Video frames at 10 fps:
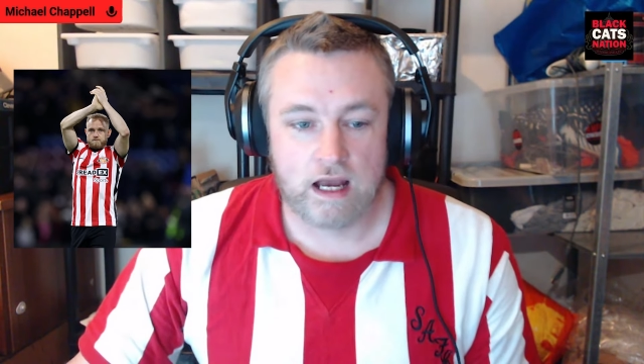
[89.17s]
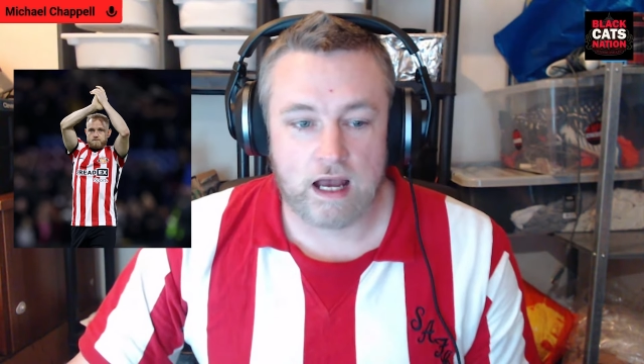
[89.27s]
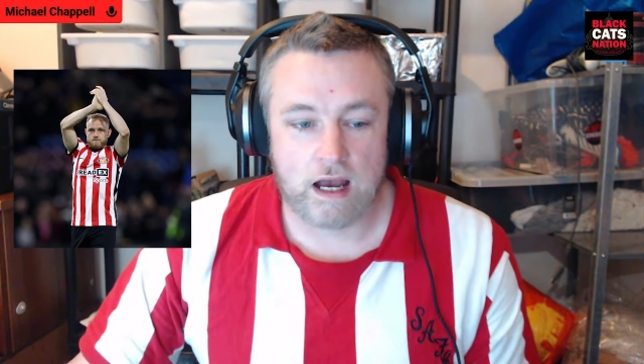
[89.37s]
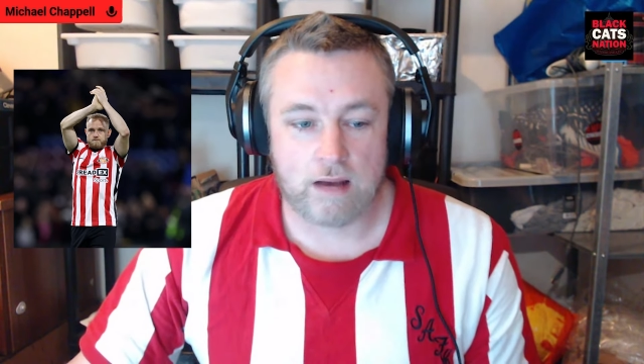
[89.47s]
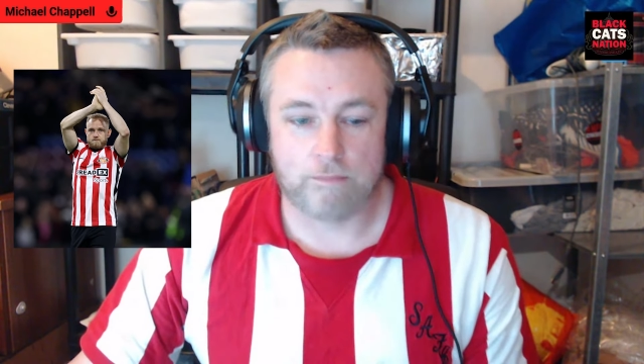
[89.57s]

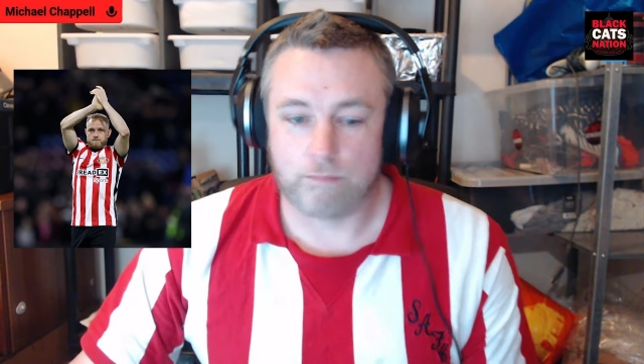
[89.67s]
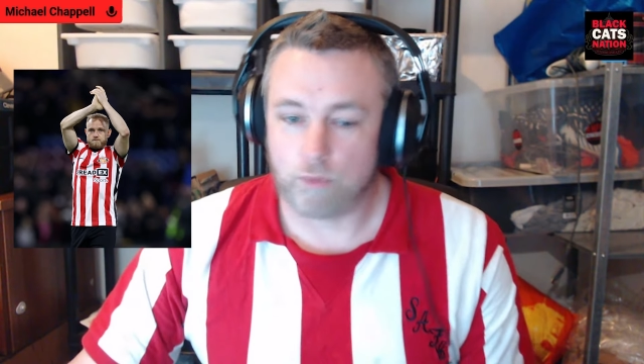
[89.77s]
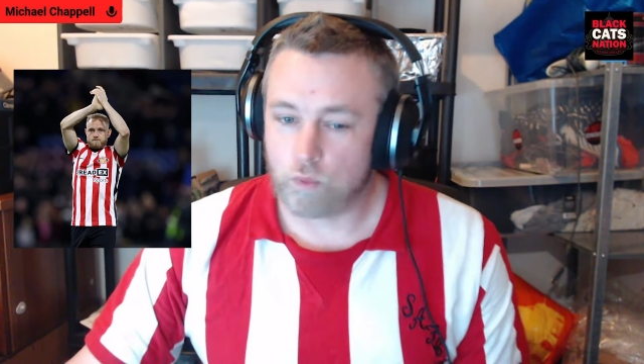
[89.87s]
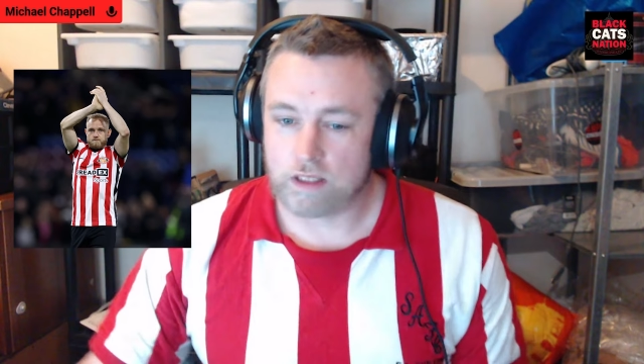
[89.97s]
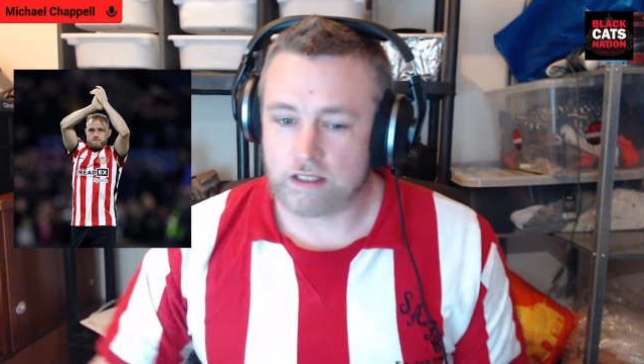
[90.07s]

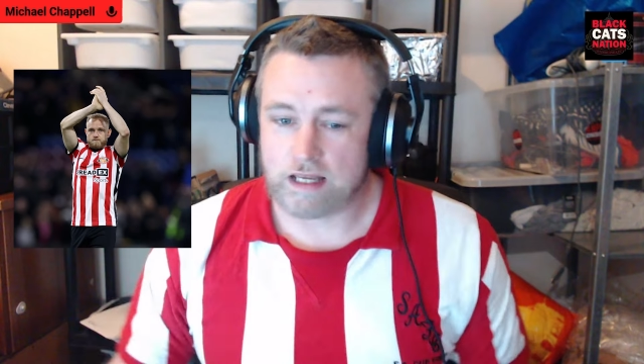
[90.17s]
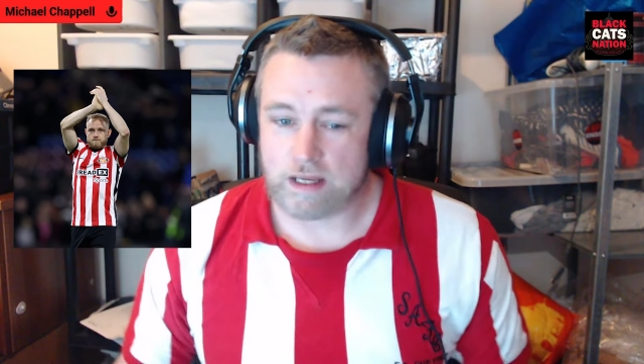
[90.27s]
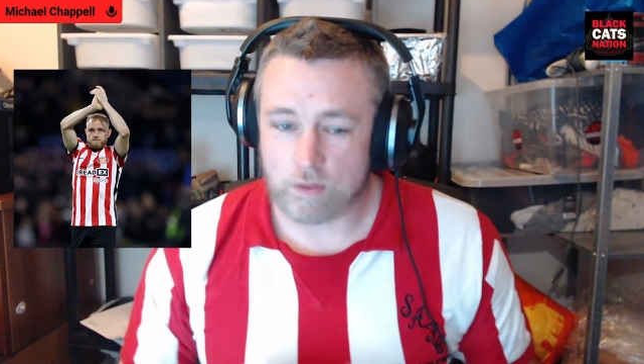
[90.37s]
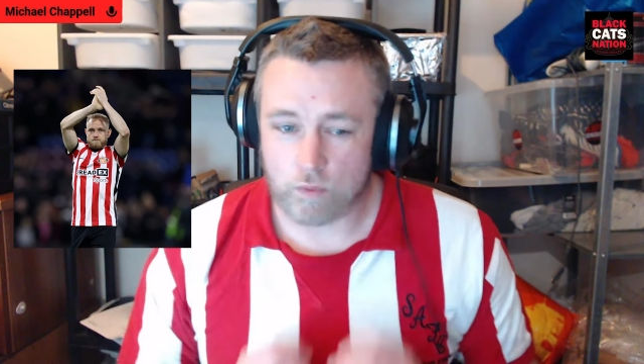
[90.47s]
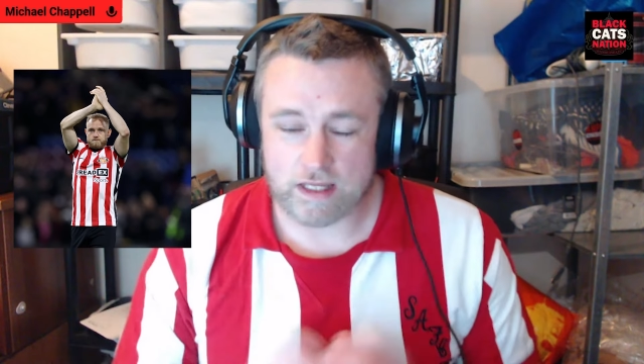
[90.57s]
but
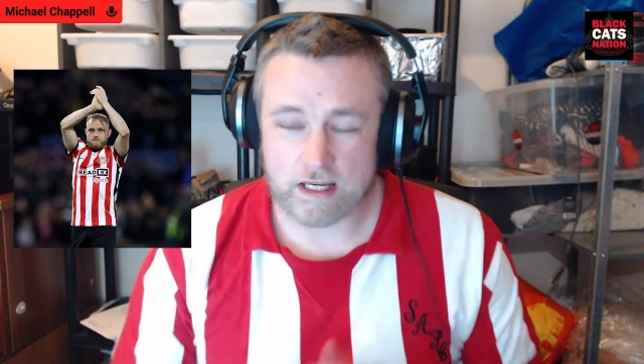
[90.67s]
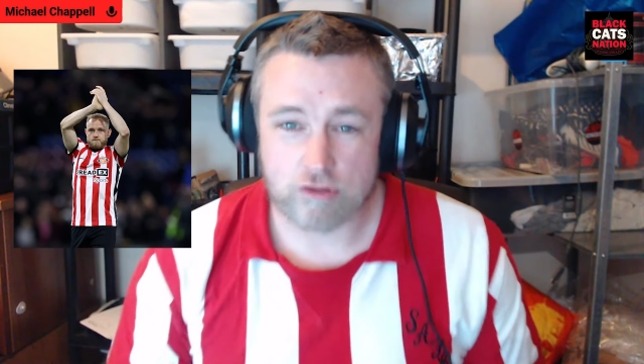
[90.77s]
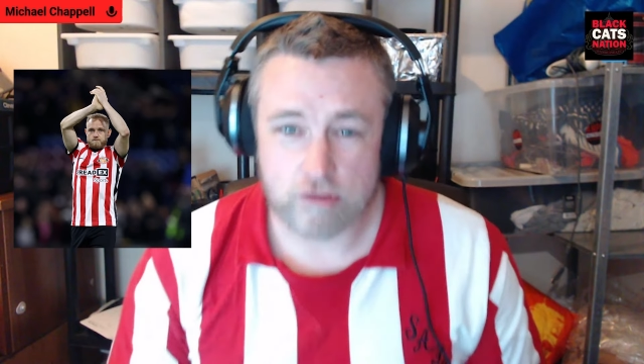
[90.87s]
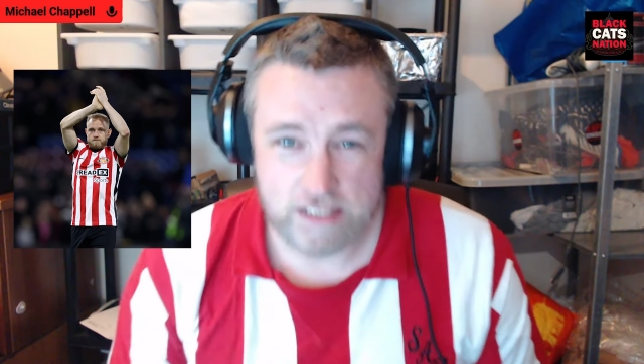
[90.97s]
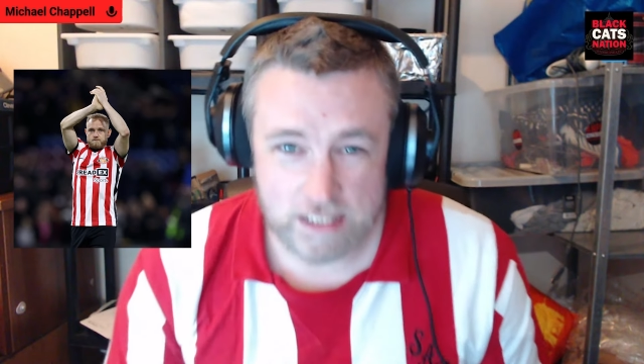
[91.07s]
with
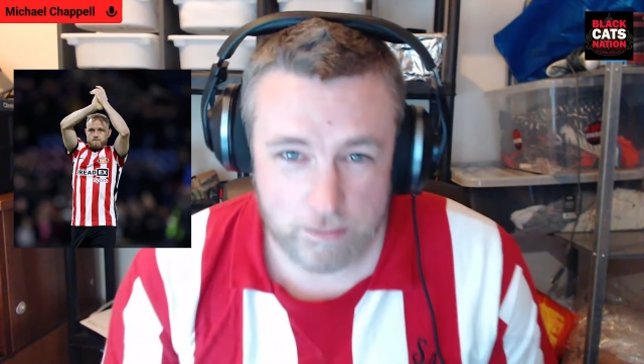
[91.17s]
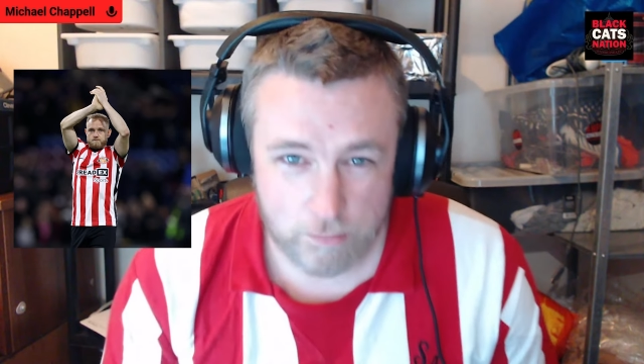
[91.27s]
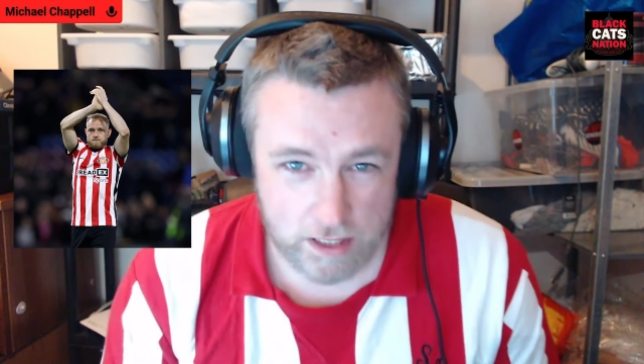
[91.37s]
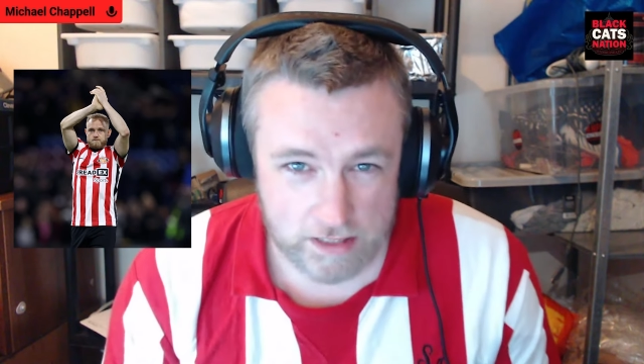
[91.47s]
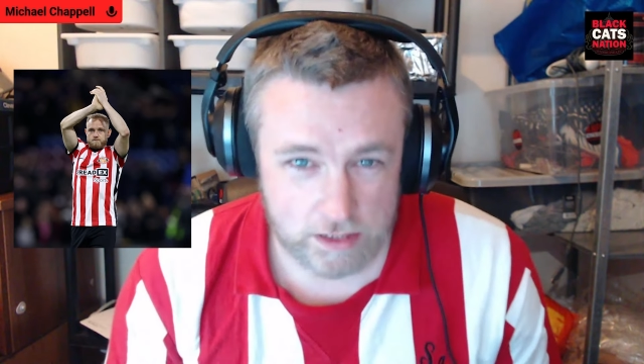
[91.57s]
increasing
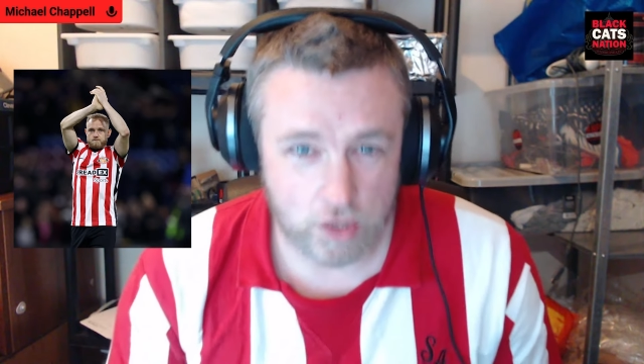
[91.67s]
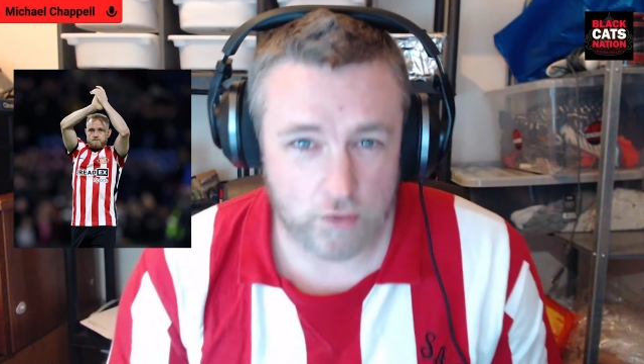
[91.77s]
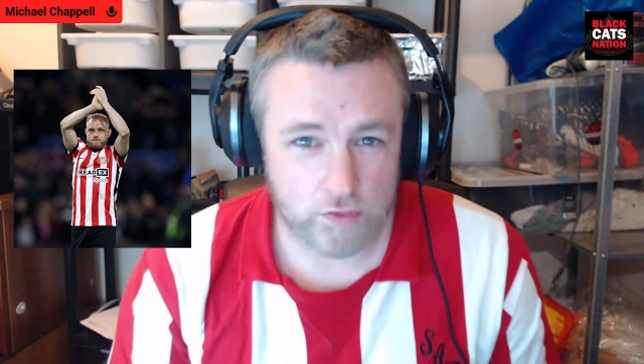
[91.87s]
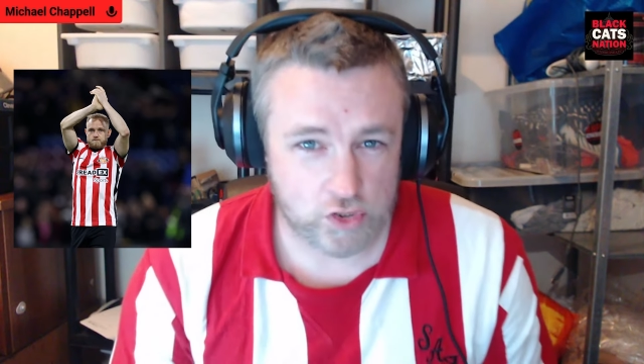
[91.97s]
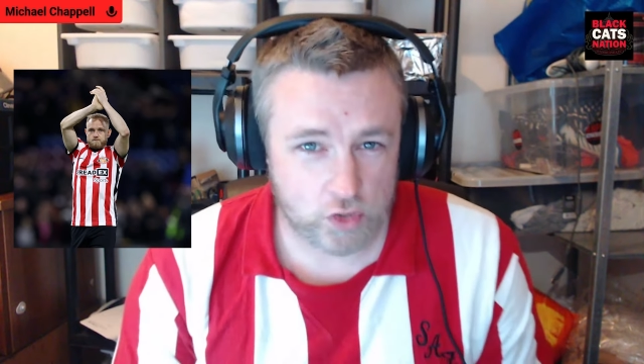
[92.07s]
pressure
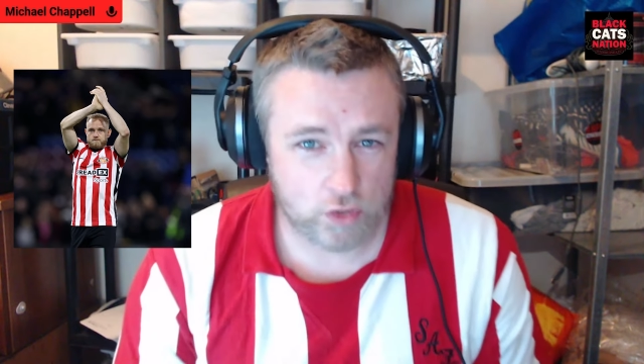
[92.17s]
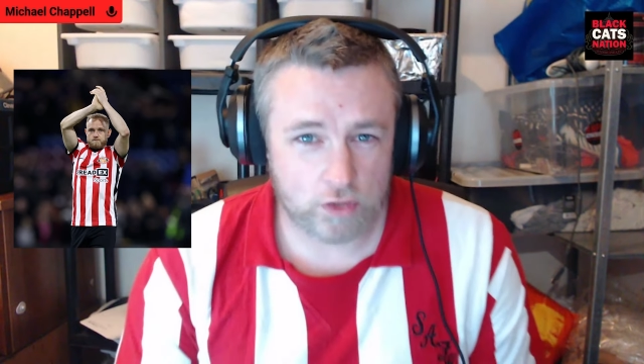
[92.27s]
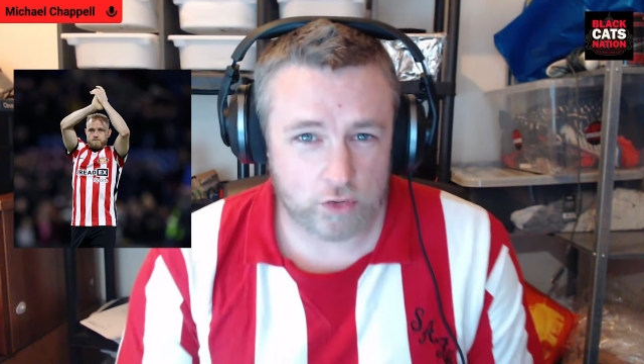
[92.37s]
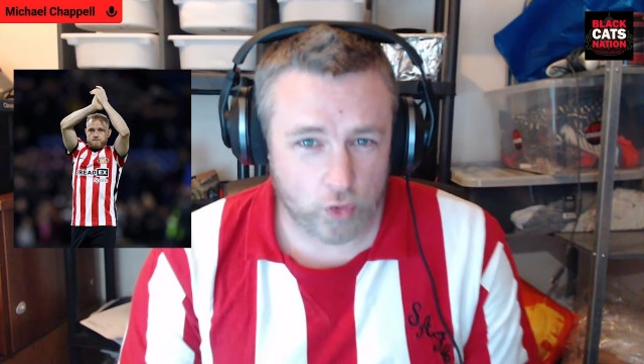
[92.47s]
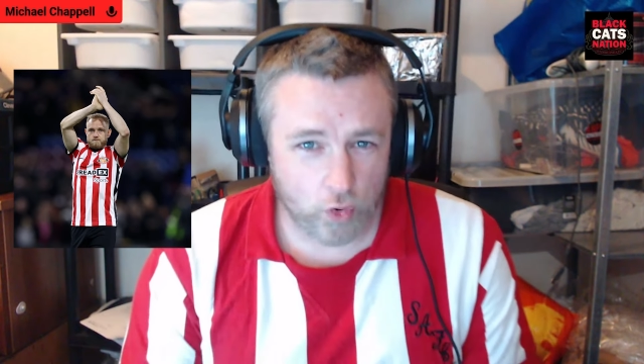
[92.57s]
on the
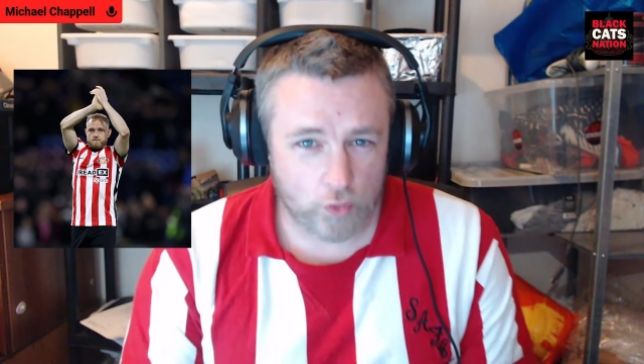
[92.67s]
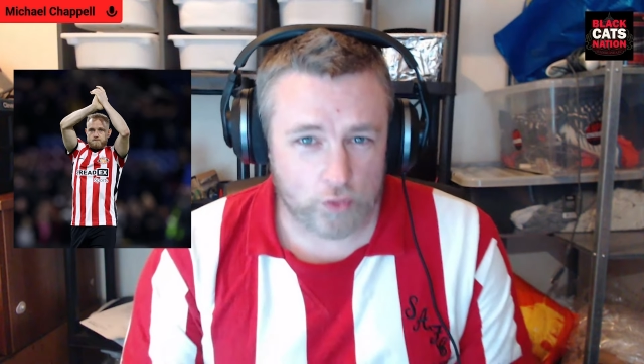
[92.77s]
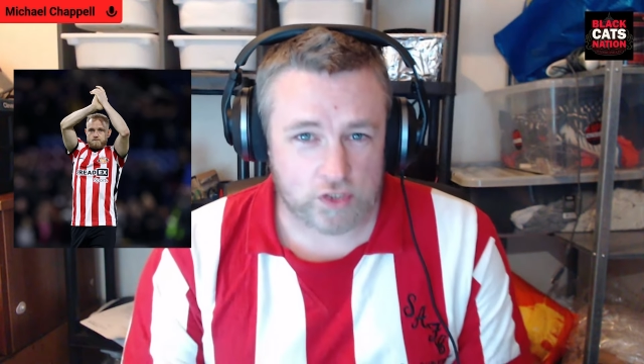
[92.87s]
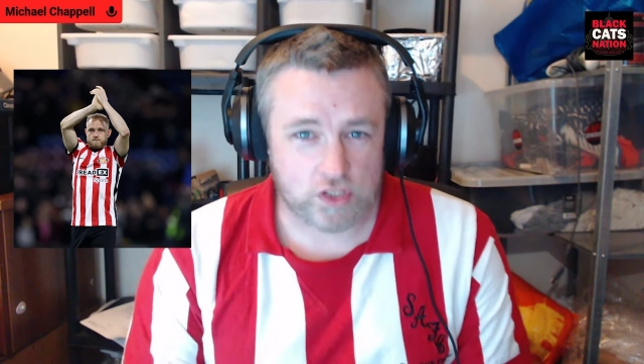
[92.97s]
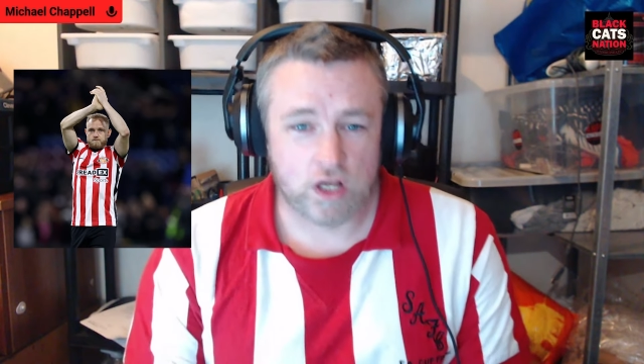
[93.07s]
Sunderland
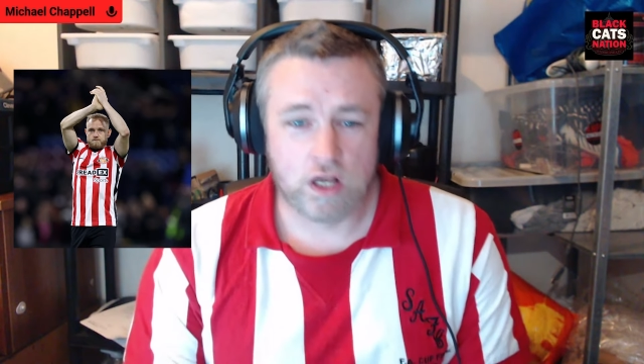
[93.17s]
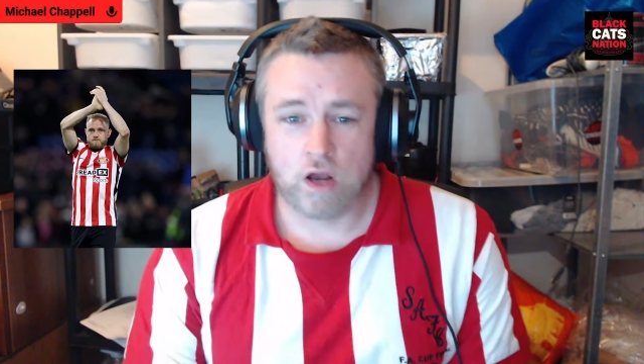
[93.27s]
owners,